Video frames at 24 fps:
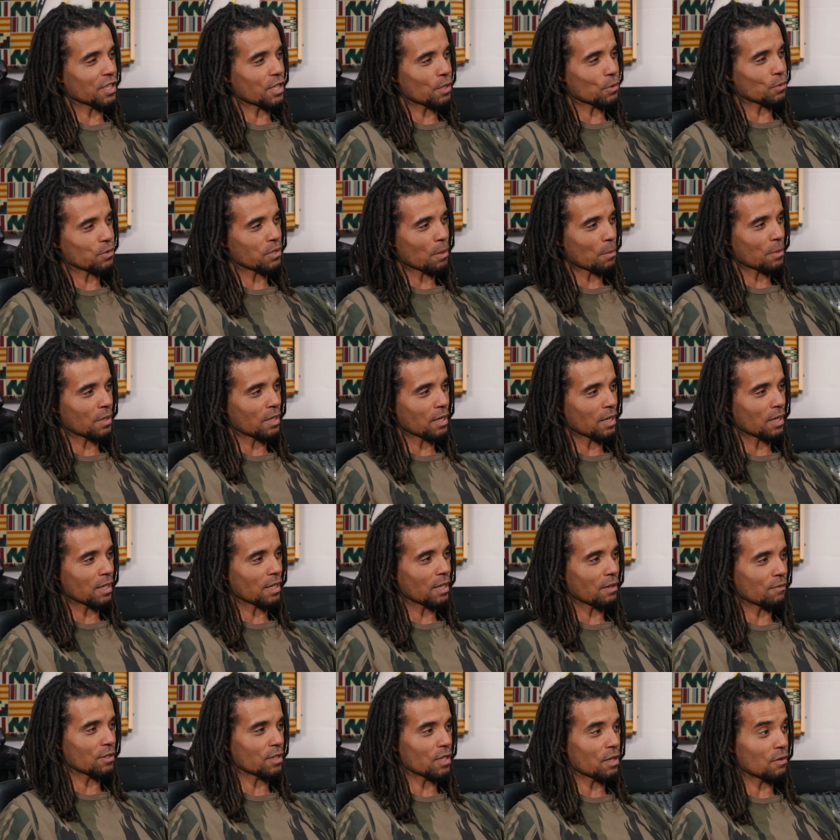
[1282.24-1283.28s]
kill someone in any
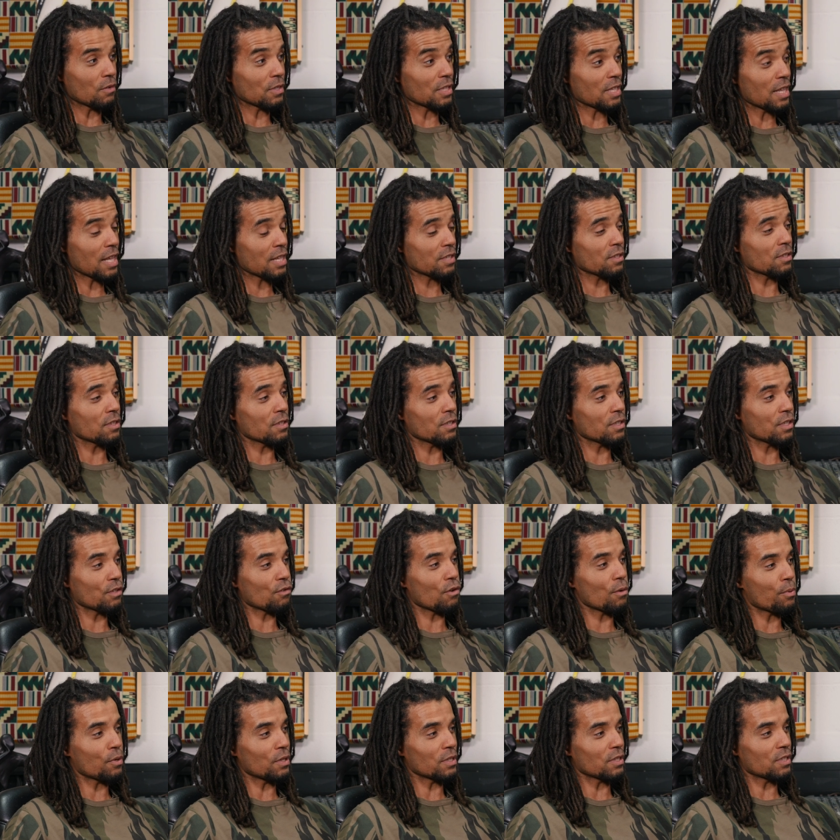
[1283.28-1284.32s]
given year is less than
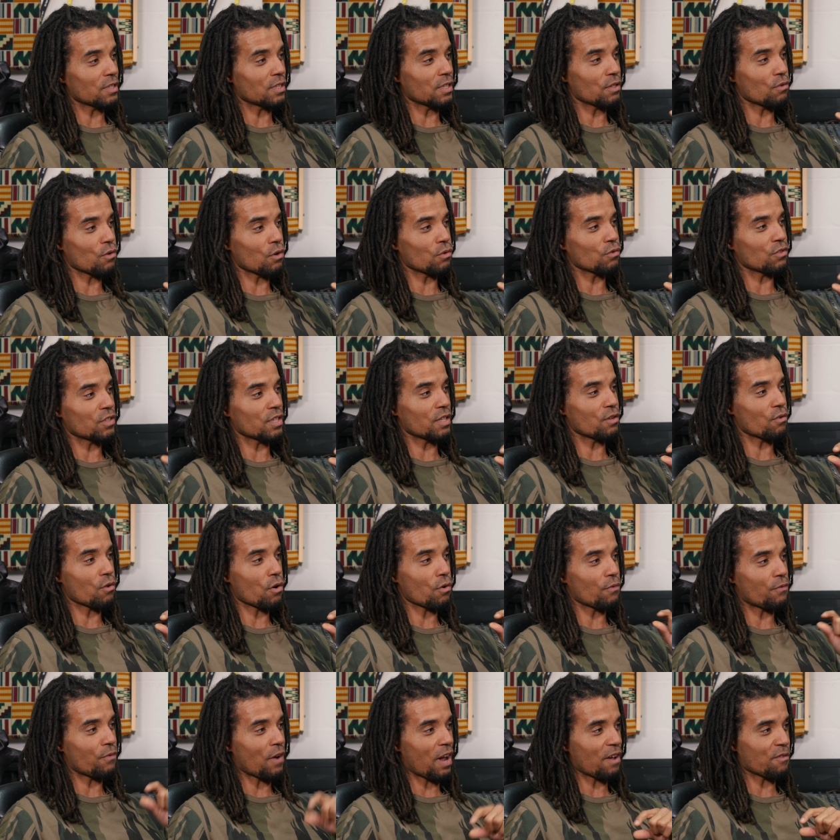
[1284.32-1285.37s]

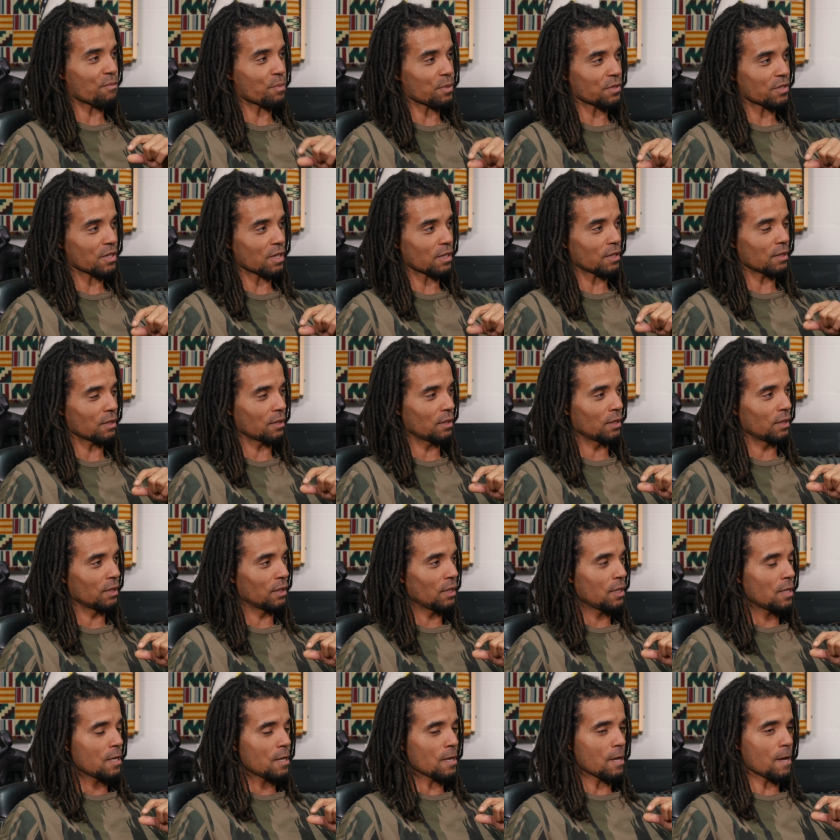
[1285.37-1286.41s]
0.005%.
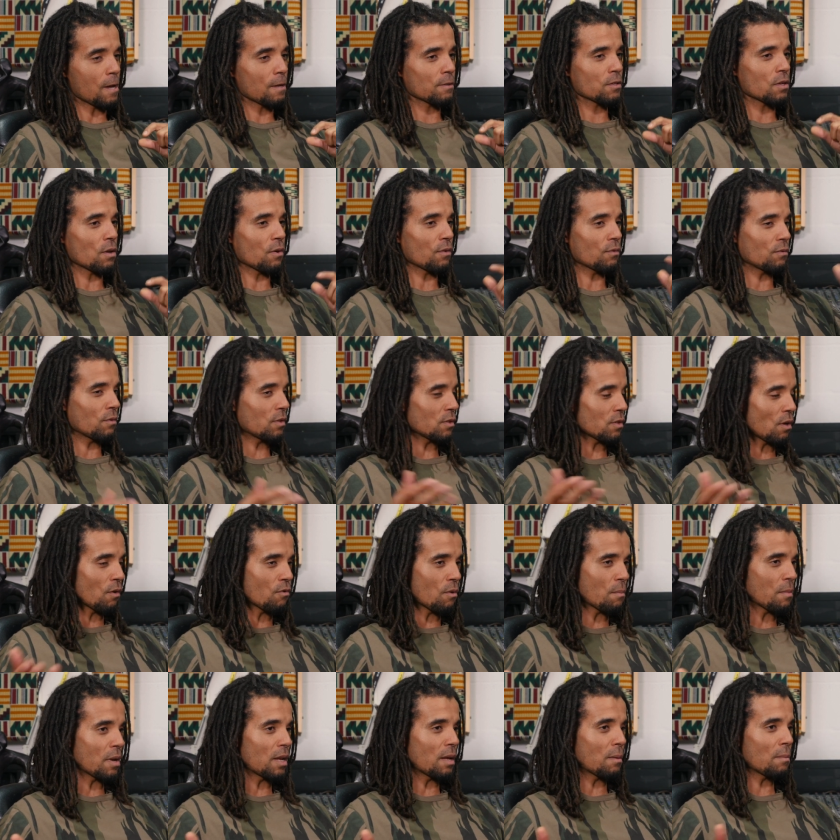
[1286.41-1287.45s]
Yeah, so there's
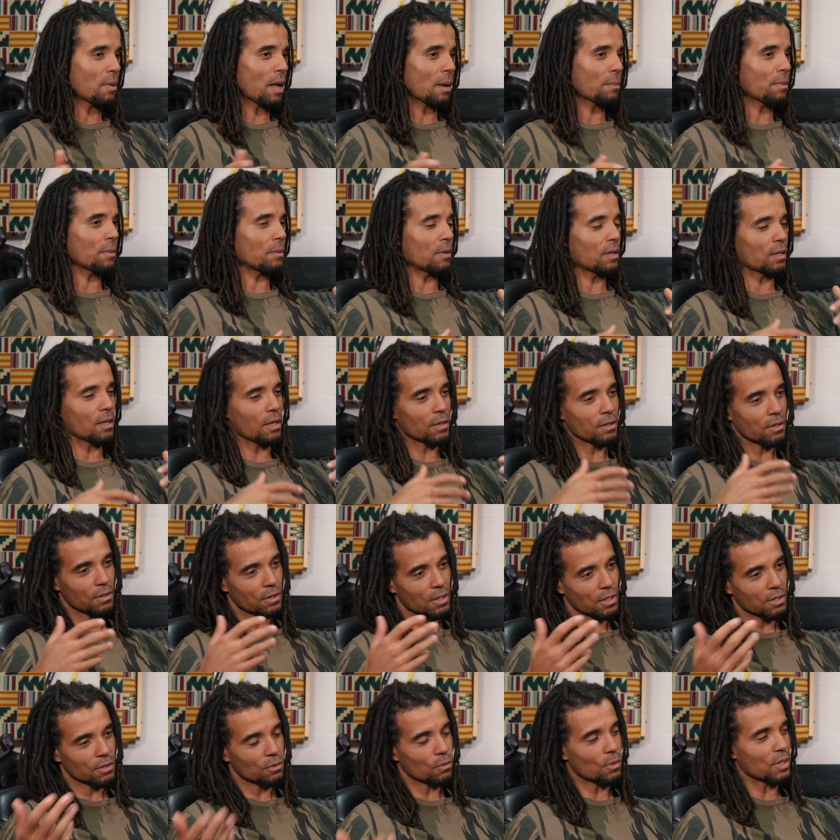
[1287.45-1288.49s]
over a million black people in London,
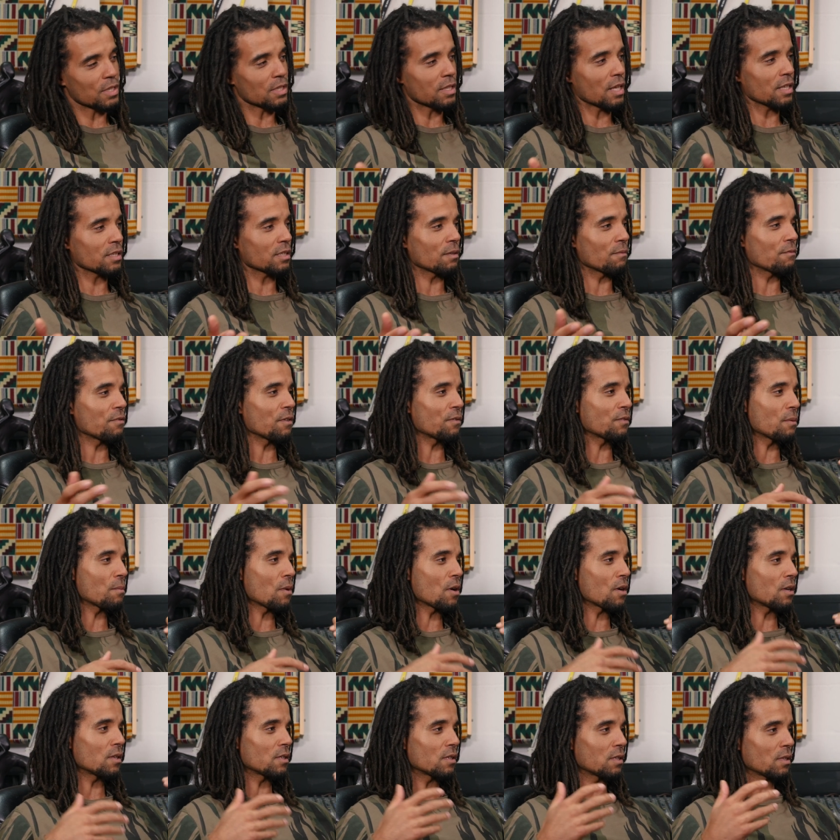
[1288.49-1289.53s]
there's always less than 50
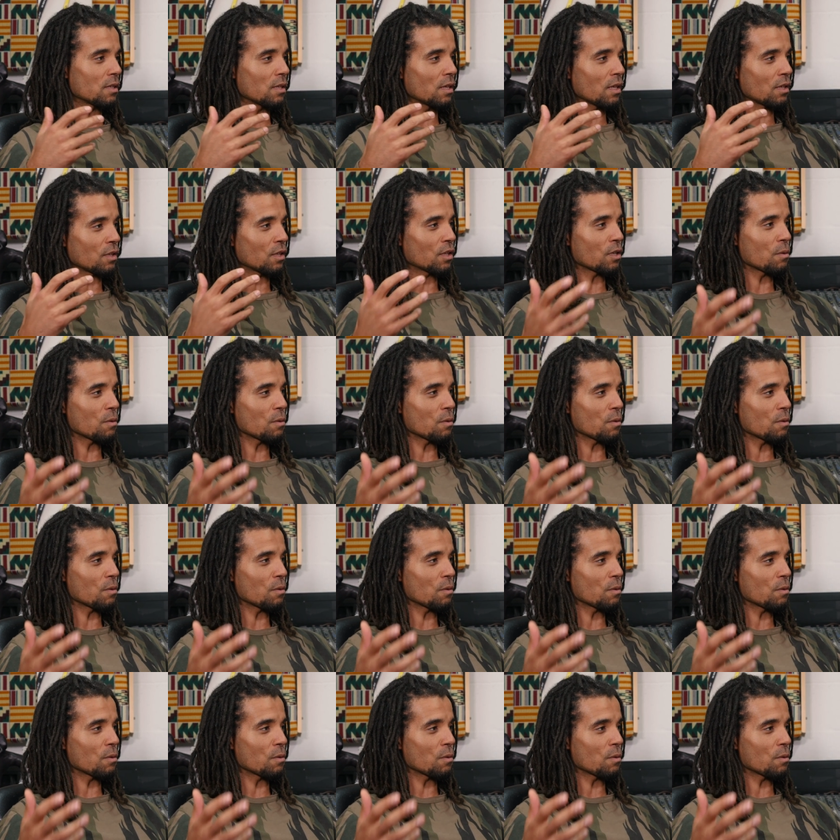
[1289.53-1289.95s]
murders in, in the